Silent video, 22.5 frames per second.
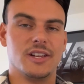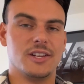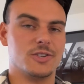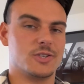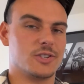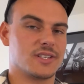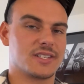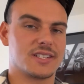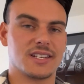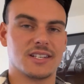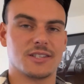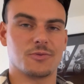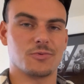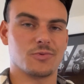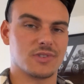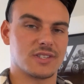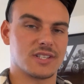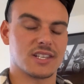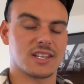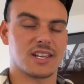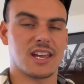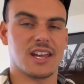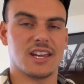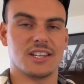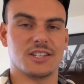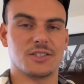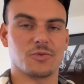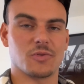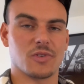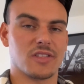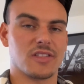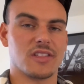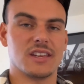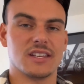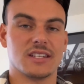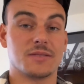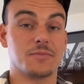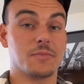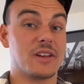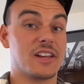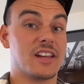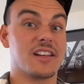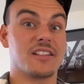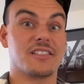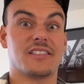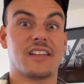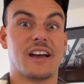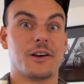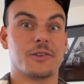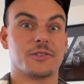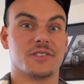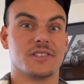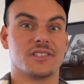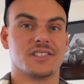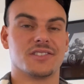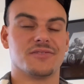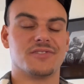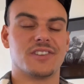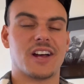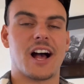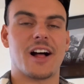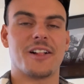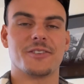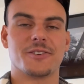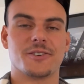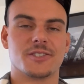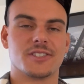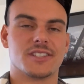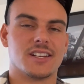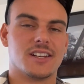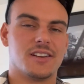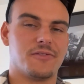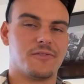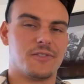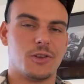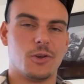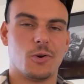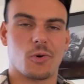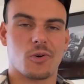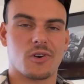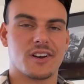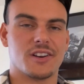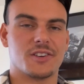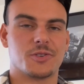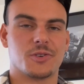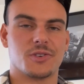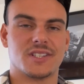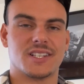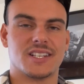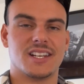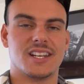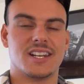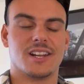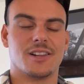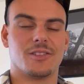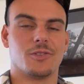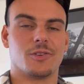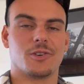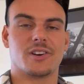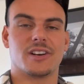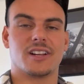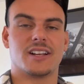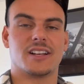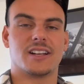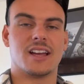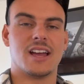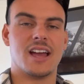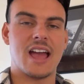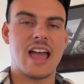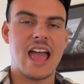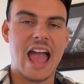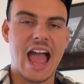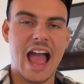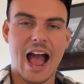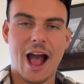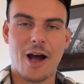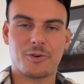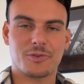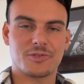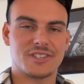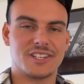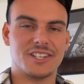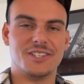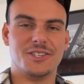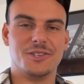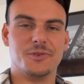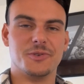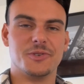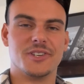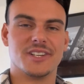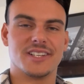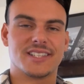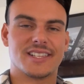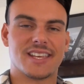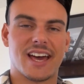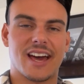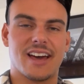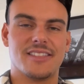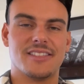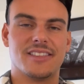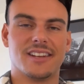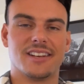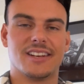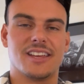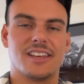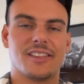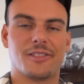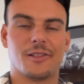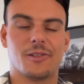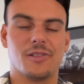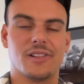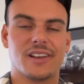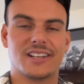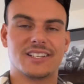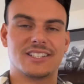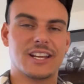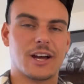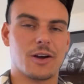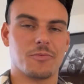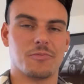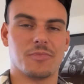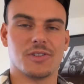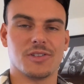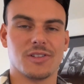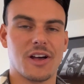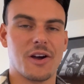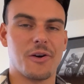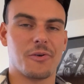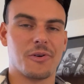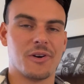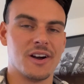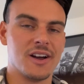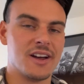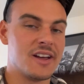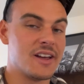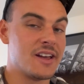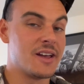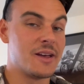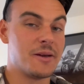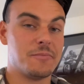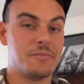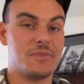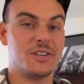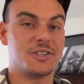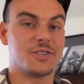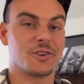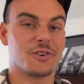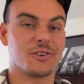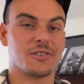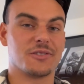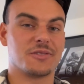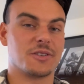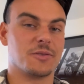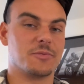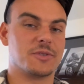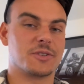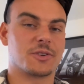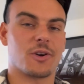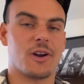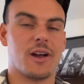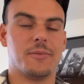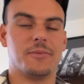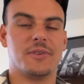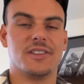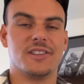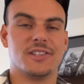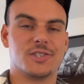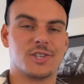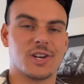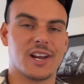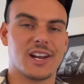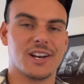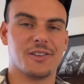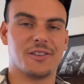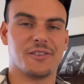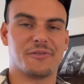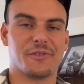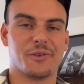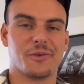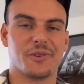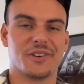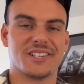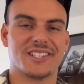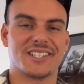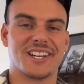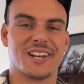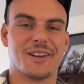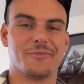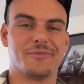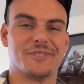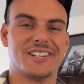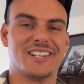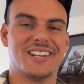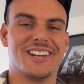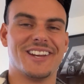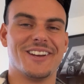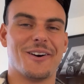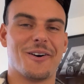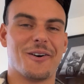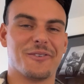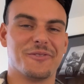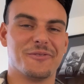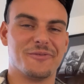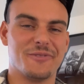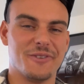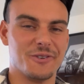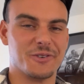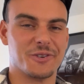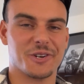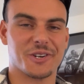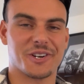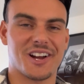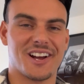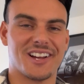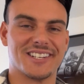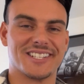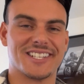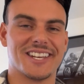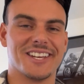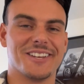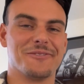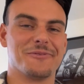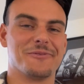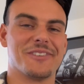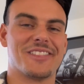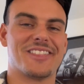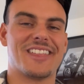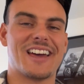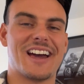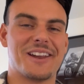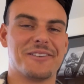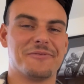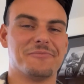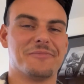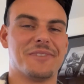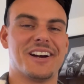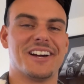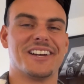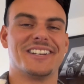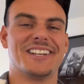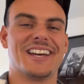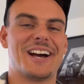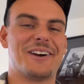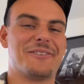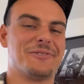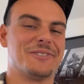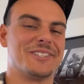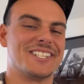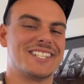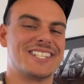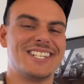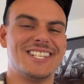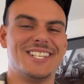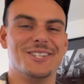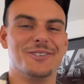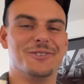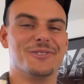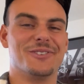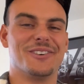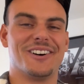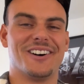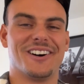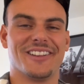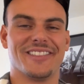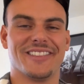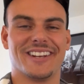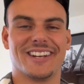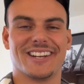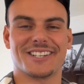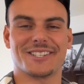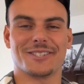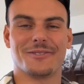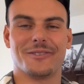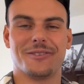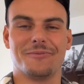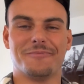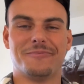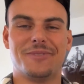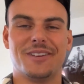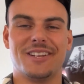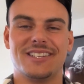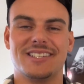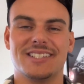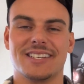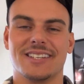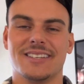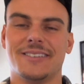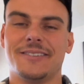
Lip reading: just as was the case with this, making thousands of dollars. And if you're interested in learning how to do just that, then hit the link down below. Be sure to subscribe to the channel if you want to stay up to date on future content. And with that in mind, I will see you on the next one. Peace.